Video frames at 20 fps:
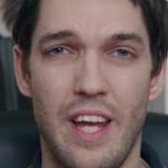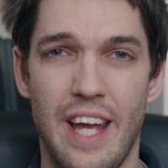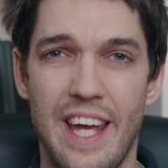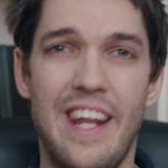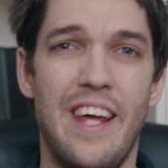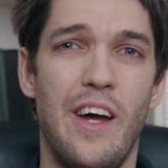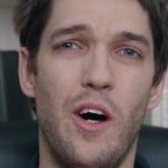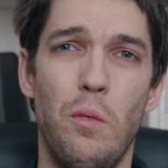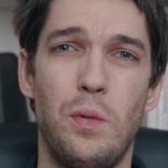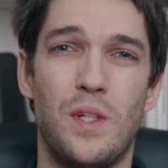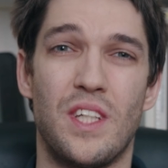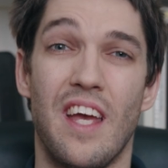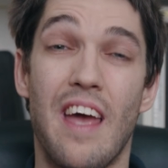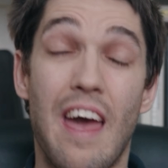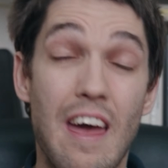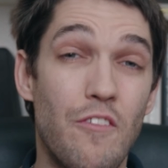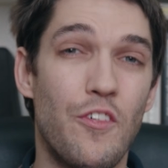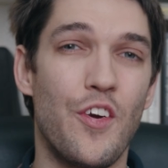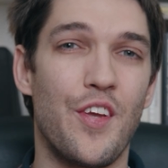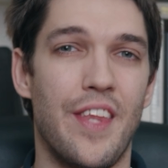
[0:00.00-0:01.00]
It helps
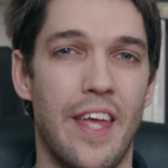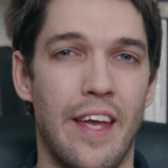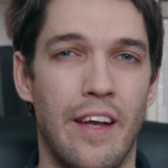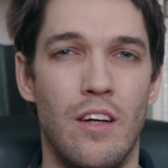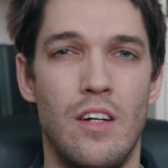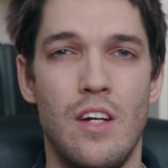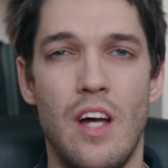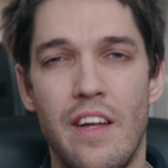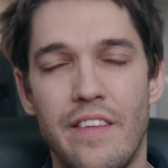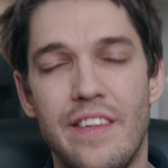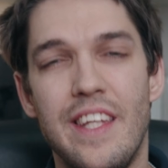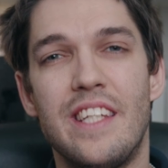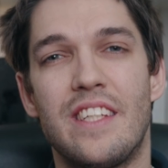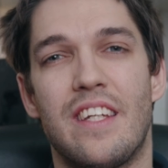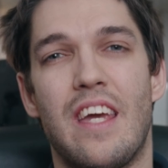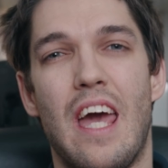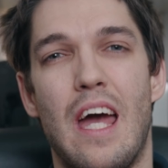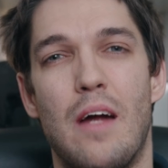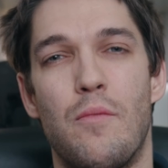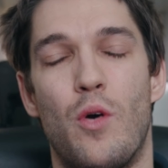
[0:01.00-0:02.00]
everything. This
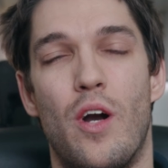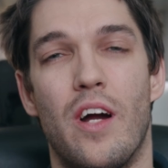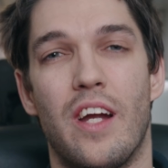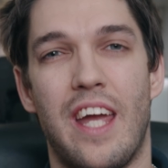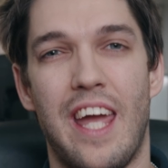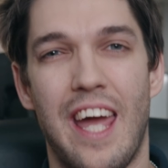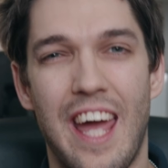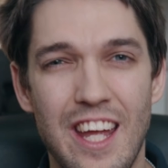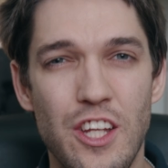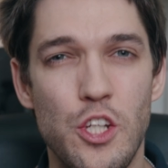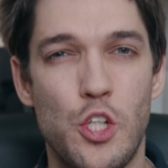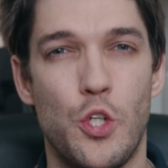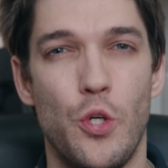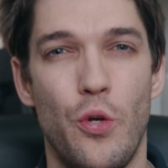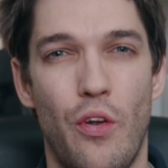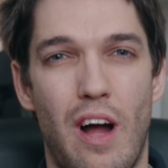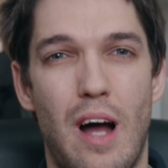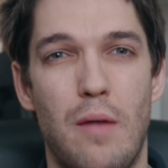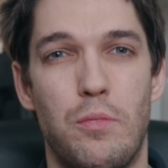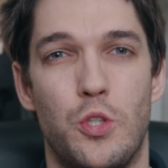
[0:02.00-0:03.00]
camera can
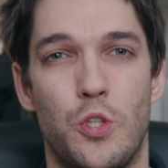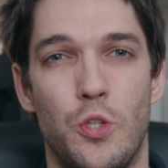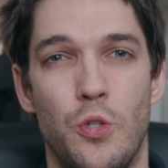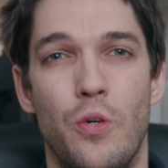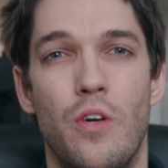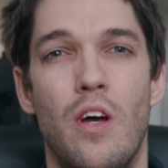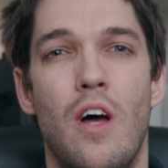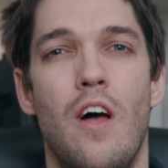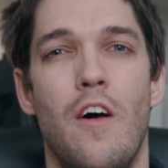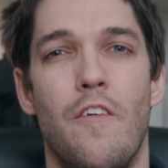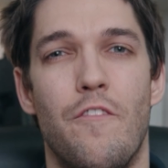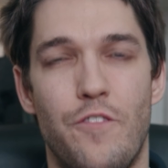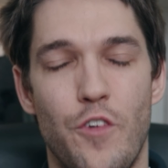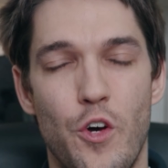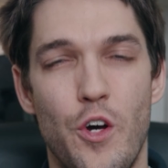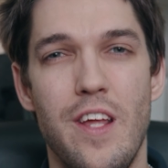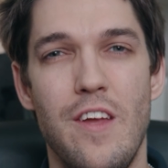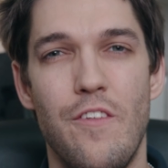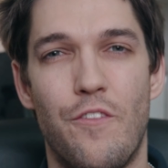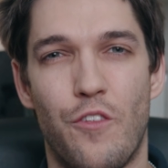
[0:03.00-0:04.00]
shoot up to
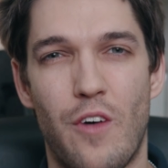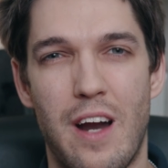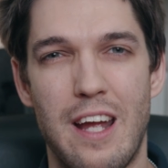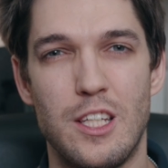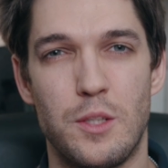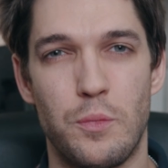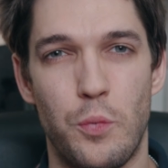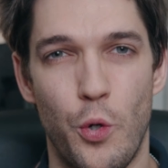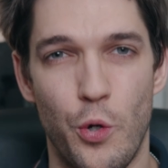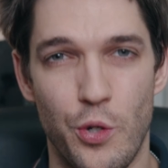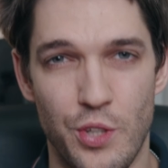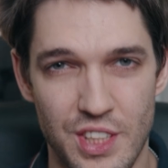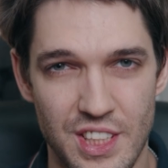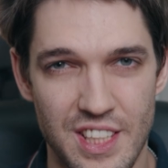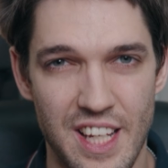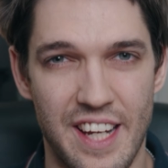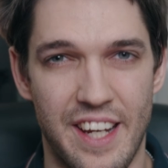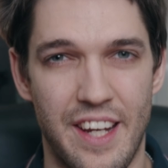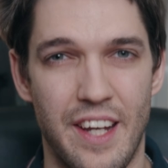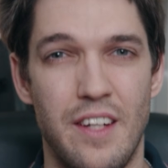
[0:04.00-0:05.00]
30 frames per
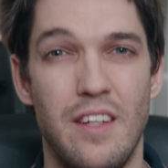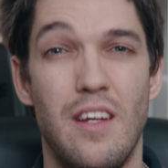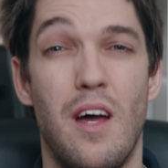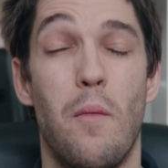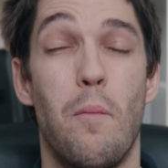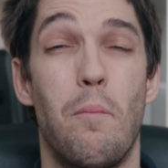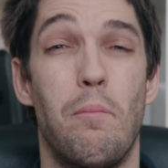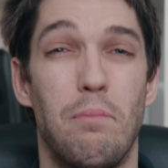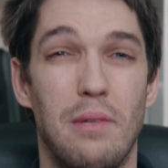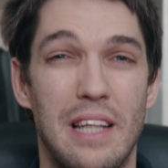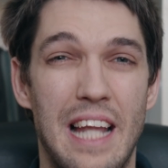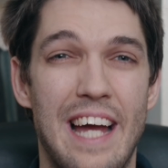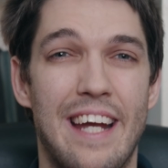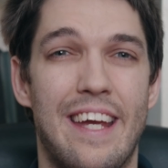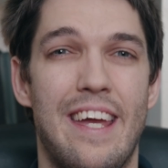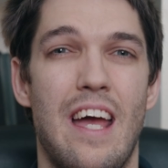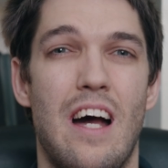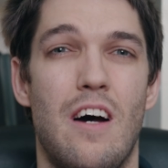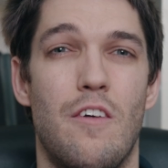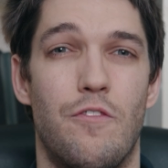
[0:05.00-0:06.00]
second
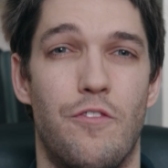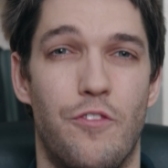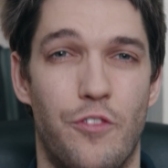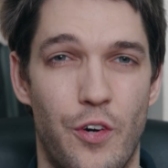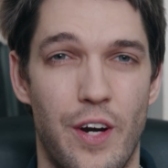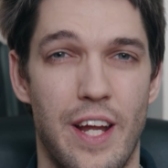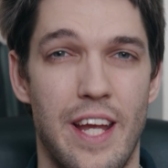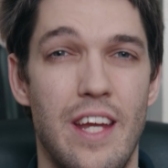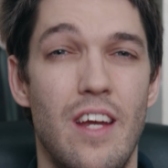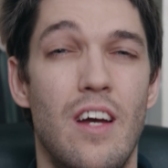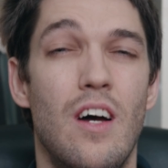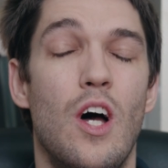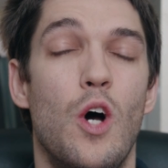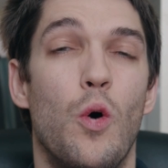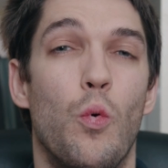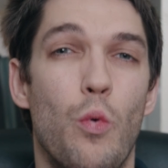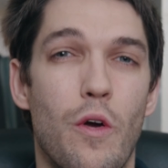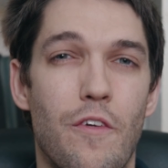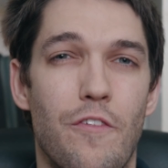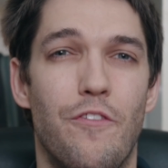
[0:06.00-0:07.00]
blackout free
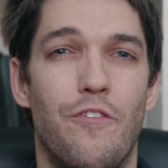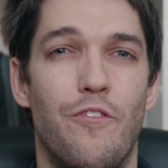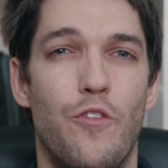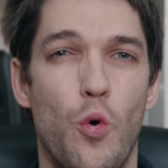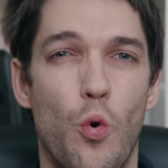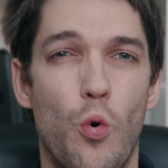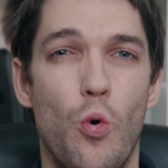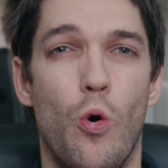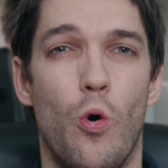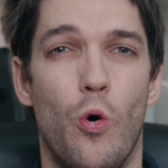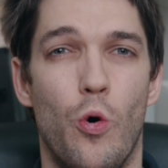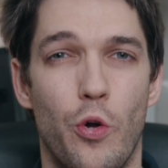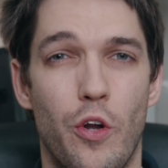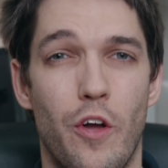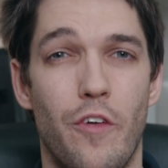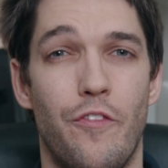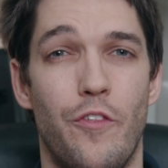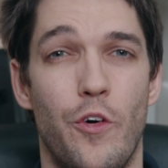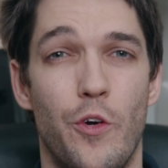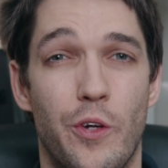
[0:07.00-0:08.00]
with full
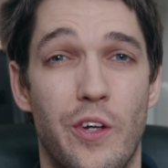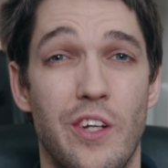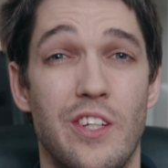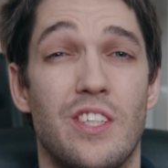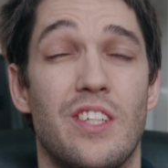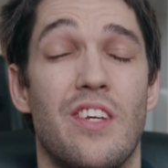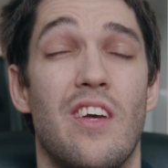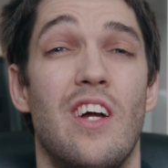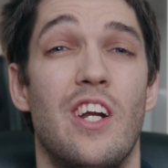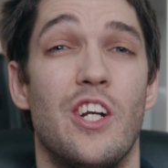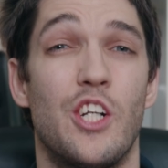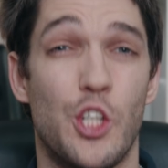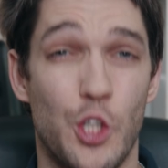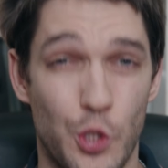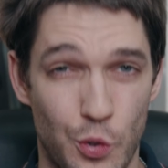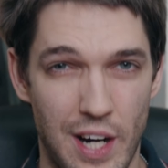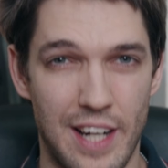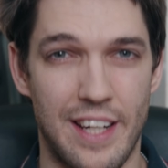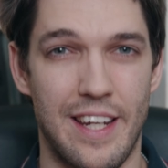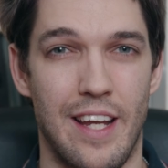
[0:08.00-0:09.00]
autofocus
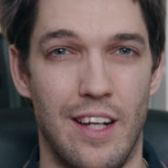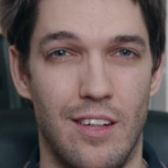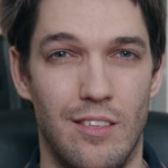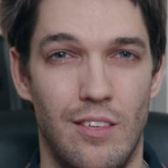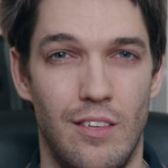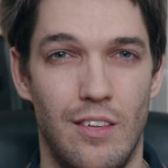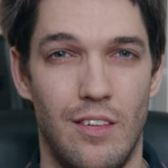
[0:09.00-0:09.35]
tracking.